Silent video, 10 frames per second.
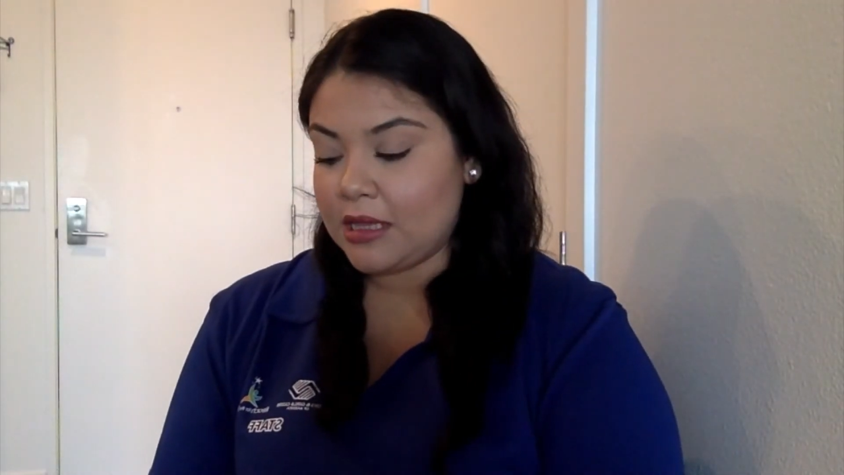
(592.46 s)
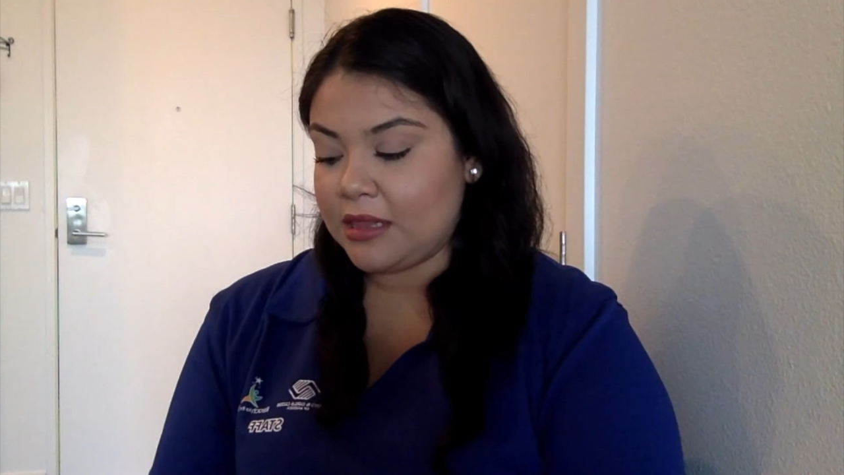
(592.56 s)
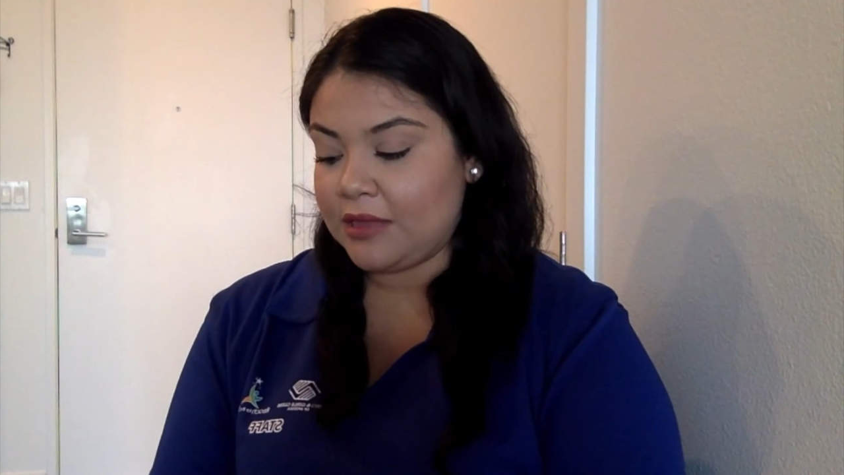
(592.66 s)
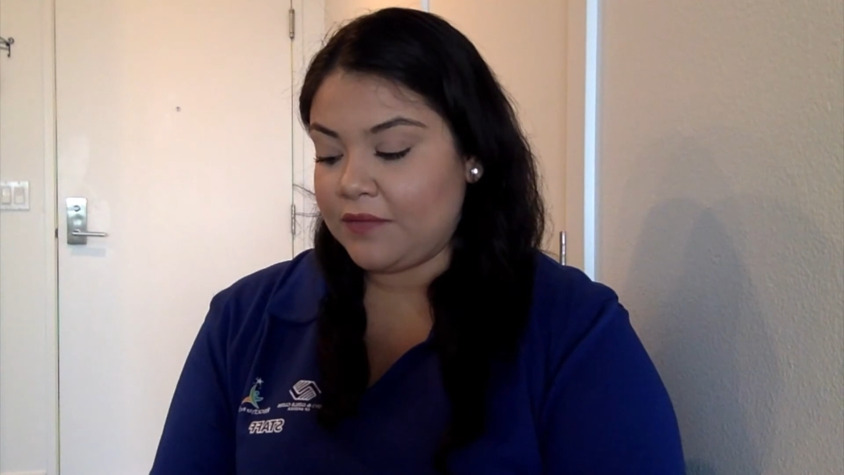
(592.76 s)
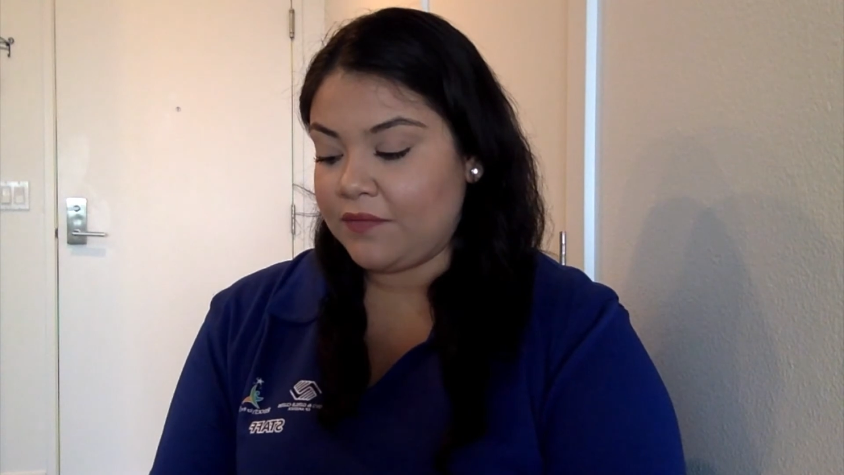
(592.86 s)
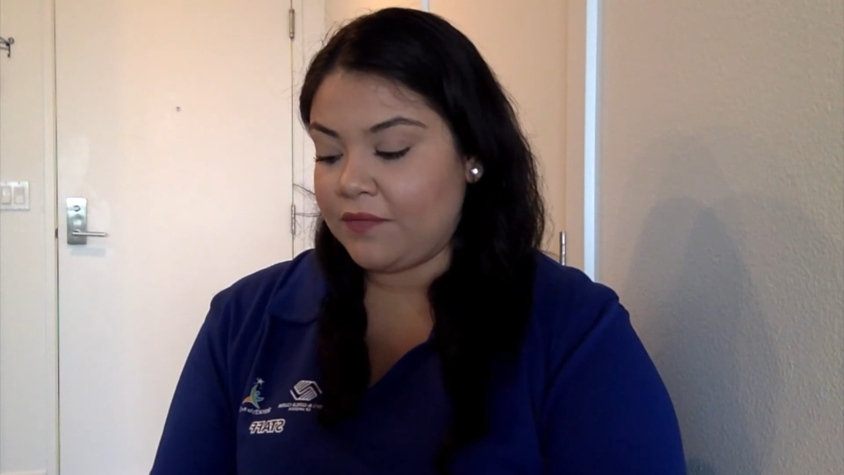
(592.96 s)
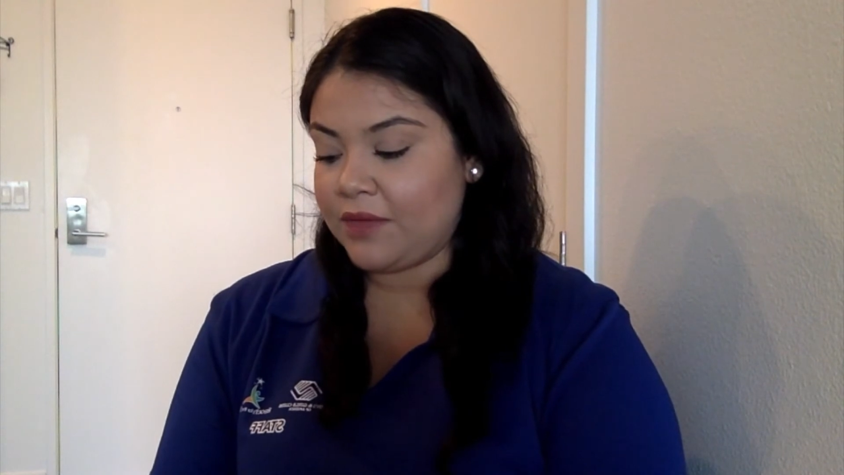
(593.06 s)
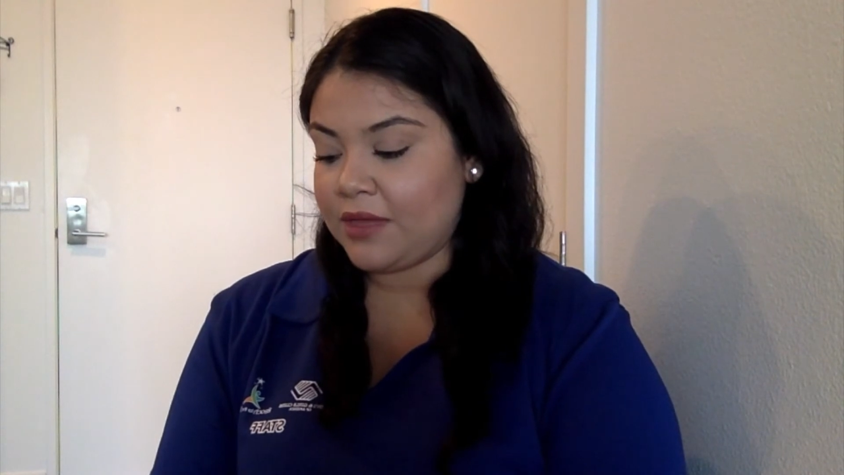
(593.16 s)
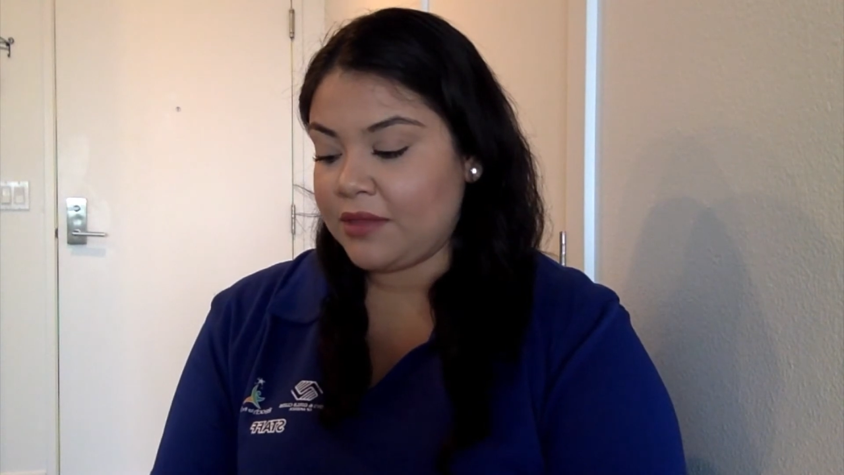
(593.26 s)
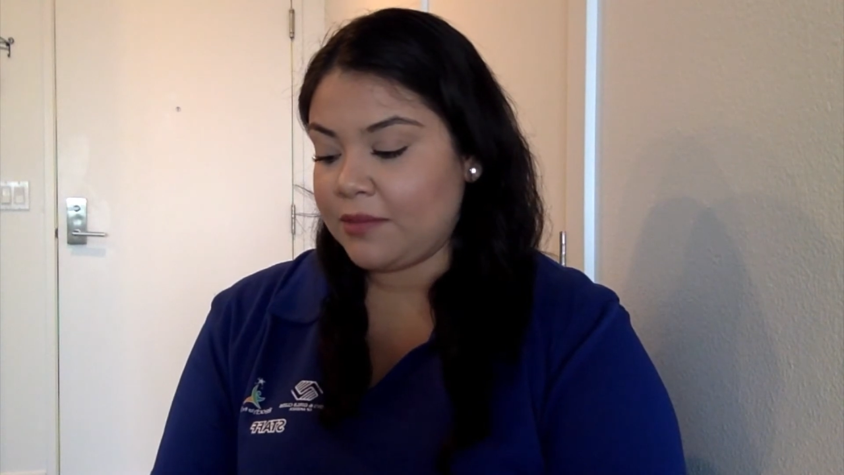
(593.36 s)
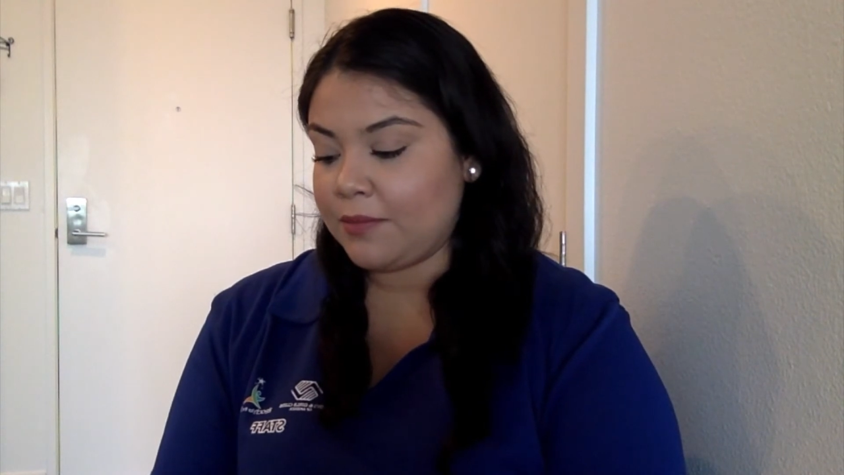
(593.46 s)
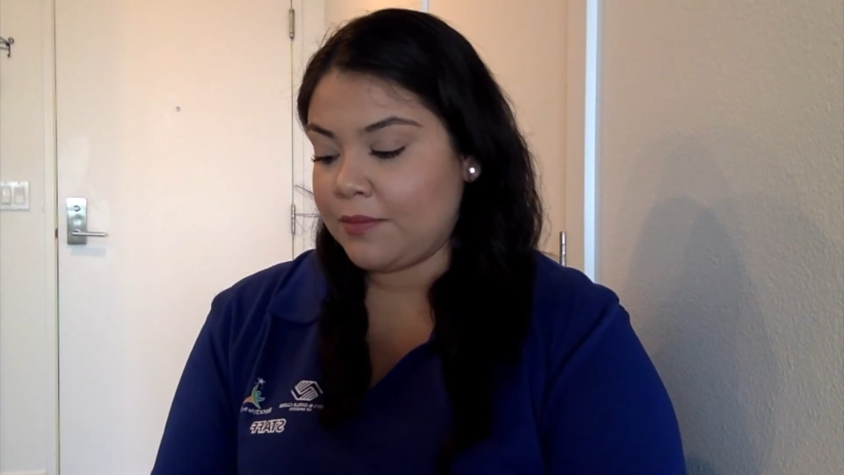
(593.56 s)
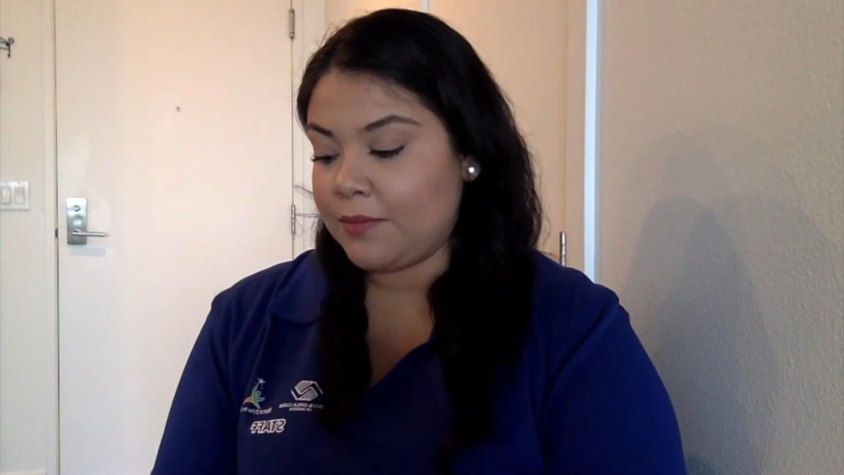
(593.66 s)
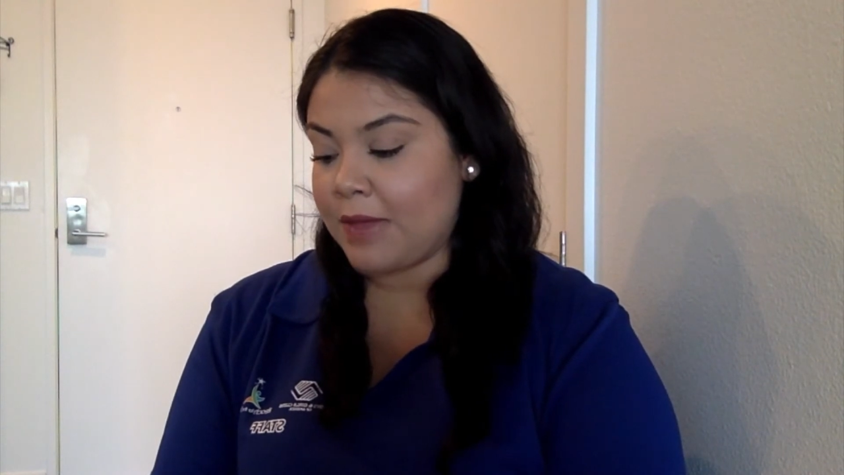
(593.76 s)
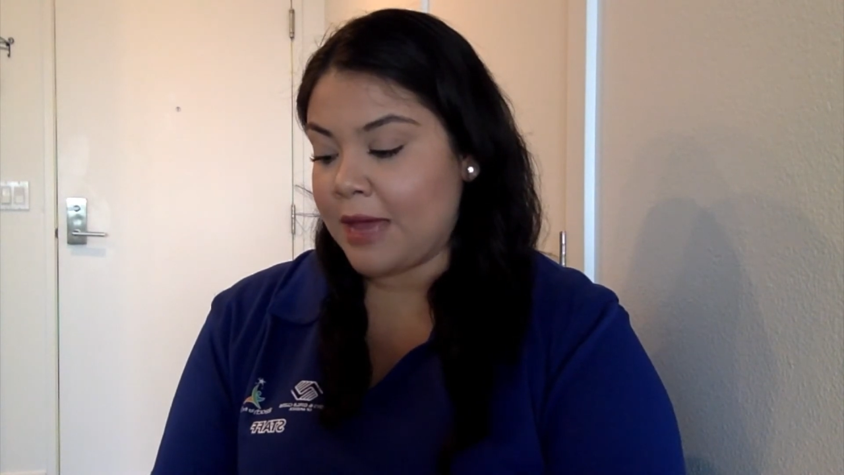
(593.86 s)
The fifth
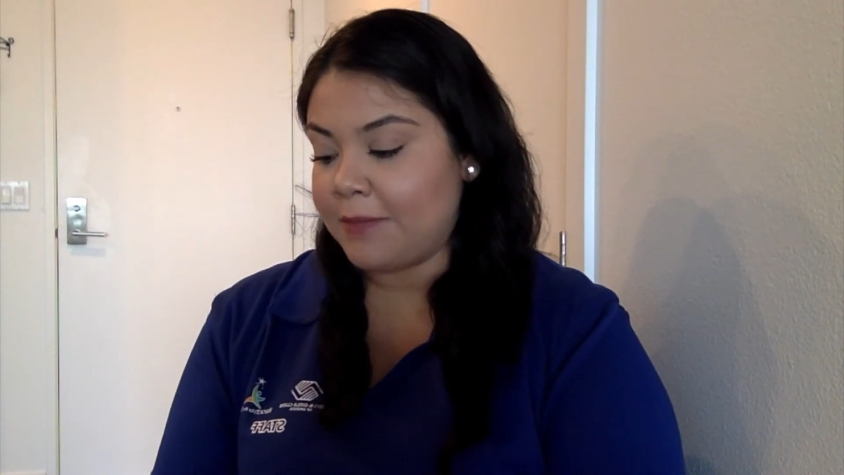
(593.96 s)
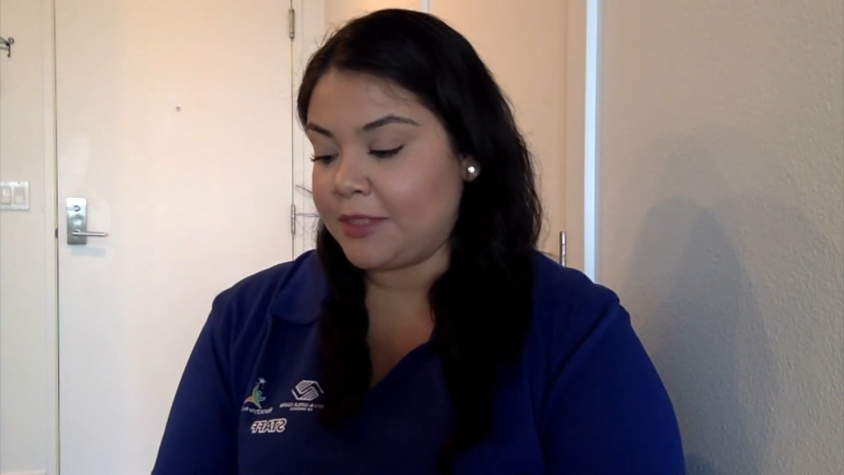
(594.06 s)
map